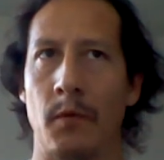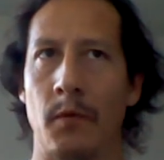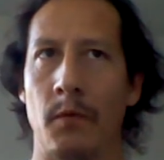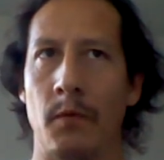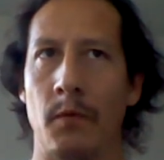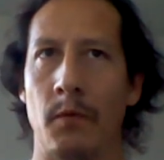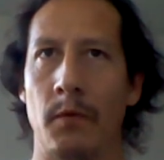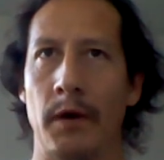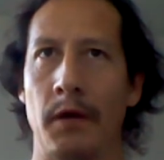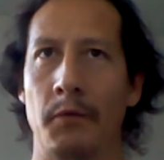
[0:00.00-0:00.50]

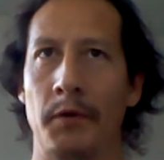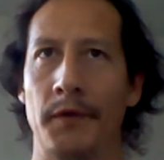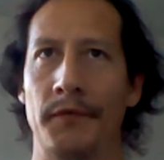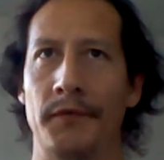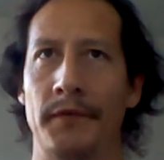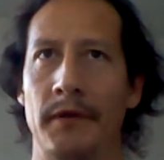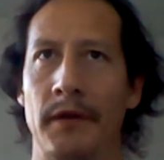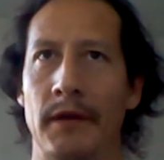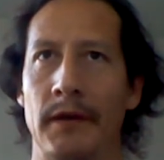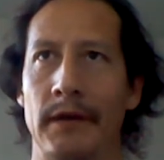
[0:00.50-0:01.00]
When I
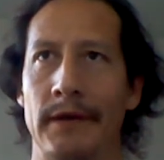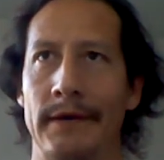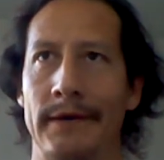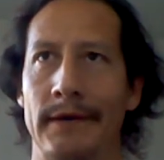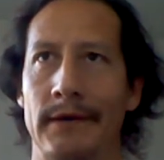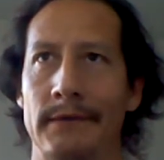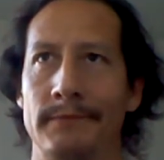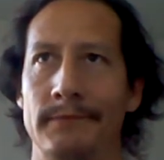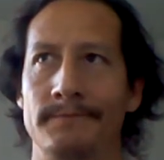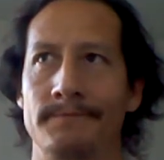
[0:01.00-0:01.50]
was in
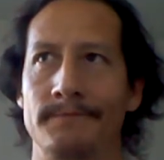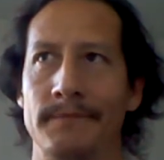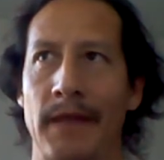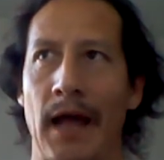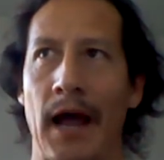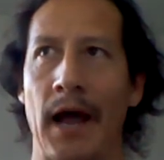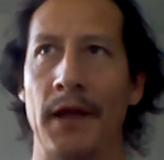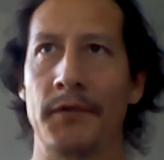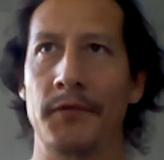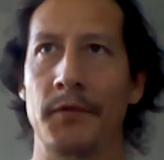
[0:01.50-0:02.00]

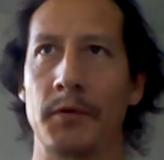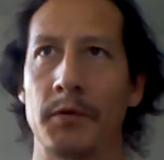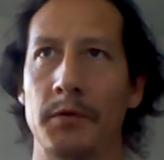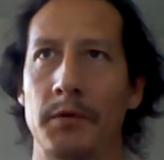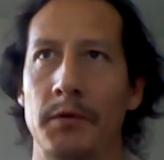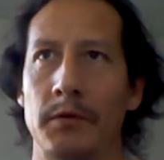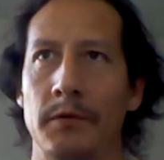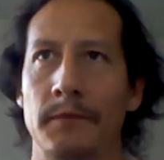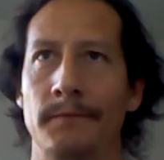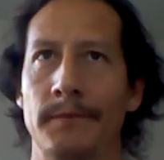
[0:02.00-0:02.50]
high
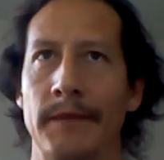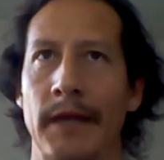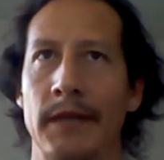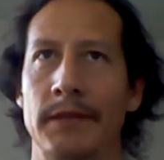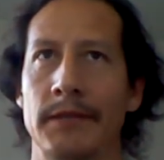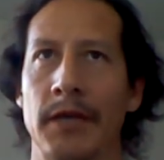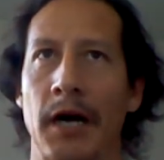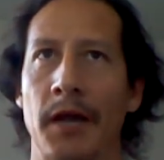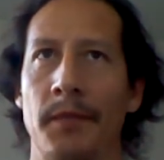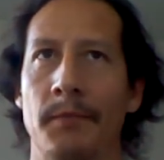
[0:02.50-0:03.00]
school, they
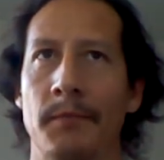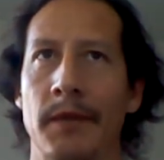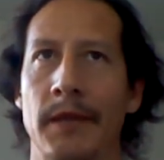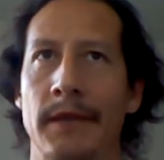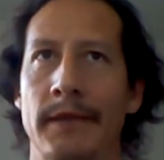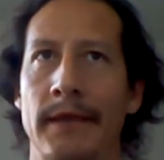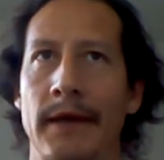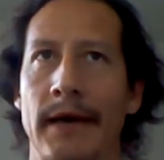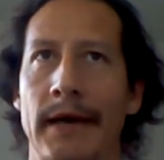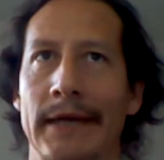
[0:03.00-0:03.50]
taught me
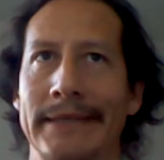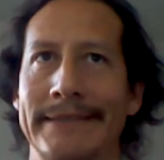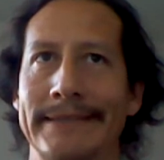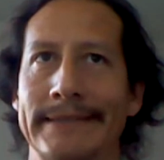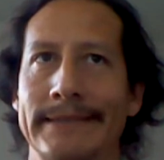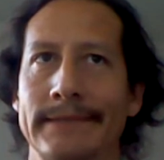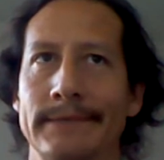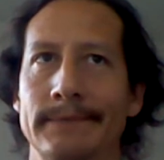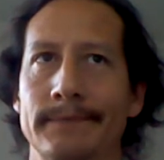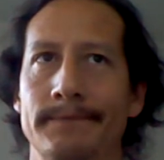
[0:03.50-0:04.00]

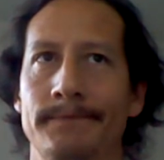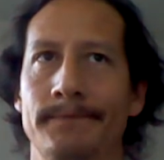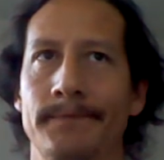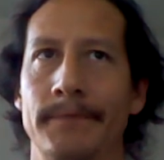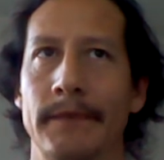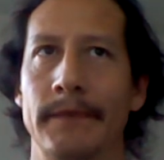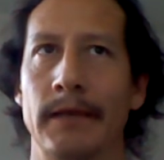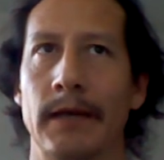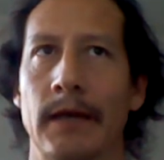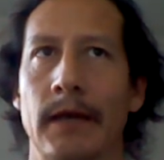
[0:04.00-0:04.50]
that
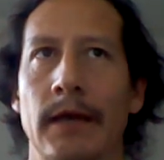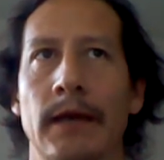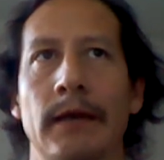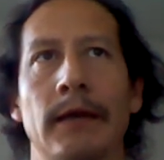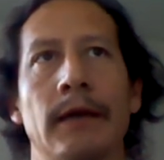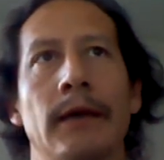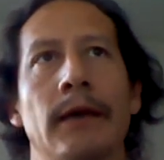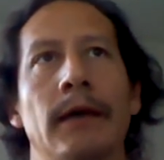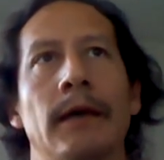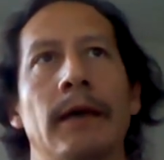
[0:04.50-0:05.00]

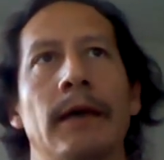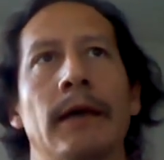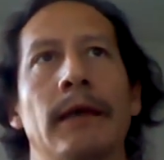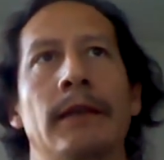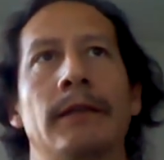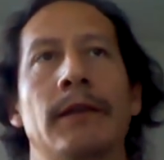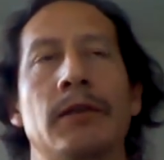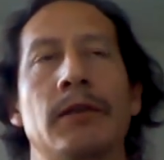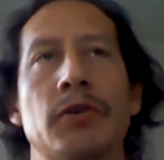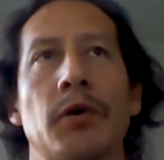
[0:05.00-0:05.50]

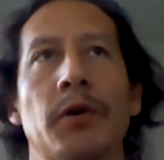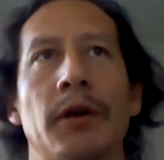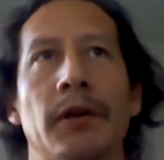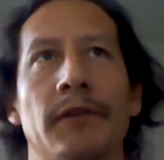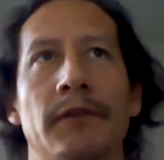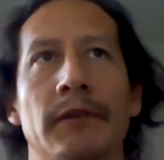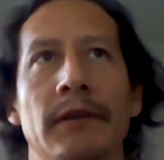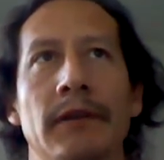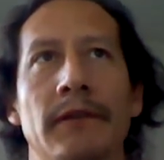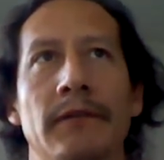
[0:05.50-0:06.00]
the
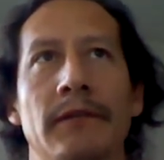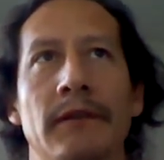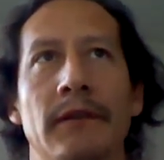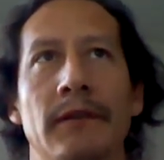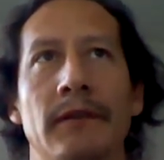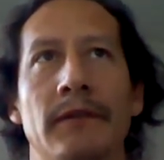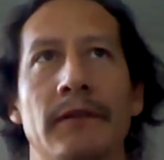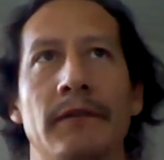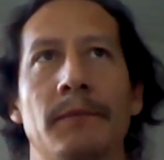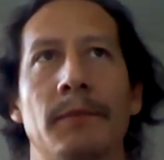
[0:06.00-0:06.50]
shortest
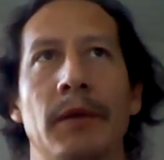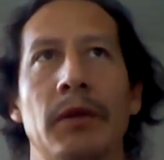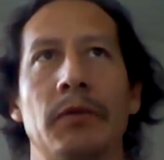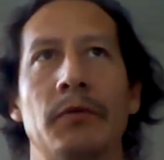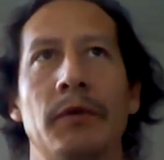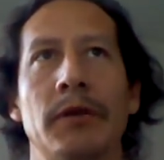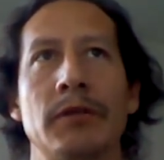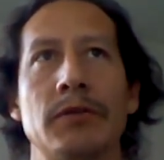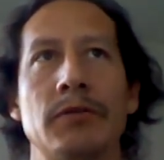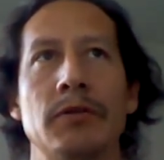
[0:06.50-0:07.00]
distance
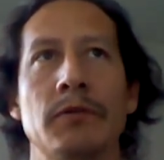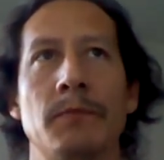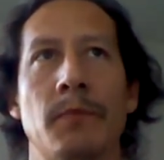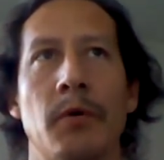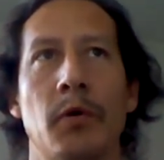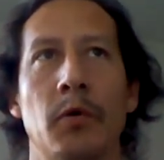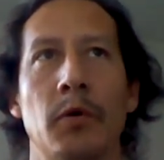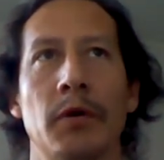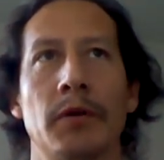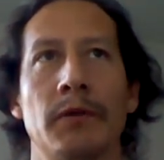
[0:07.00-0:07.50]
between 2
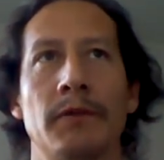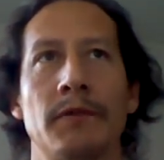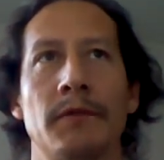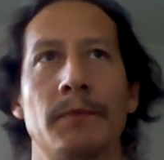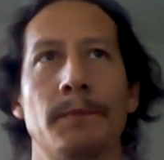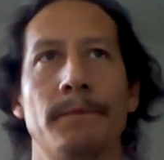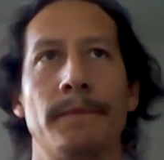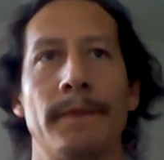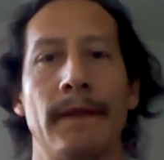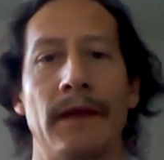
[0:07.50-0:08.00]
points
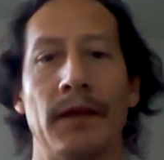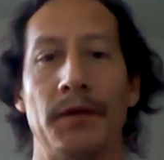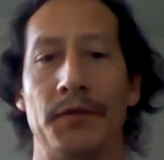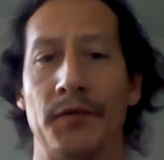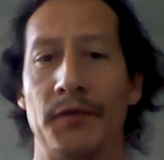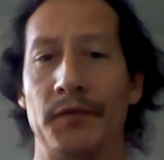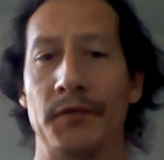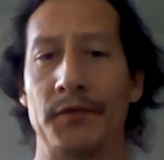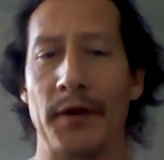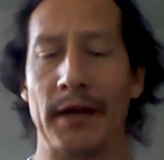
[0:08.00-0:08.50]
is
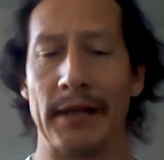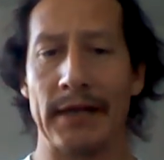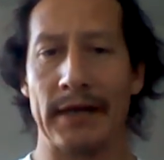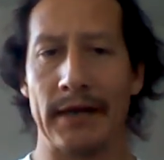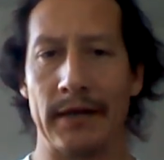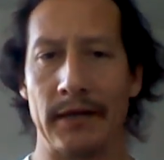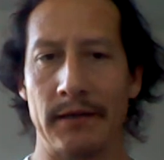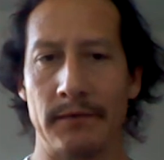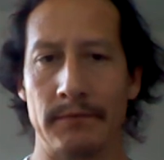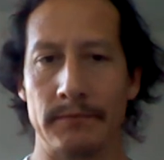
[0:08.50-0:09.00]
a straight line.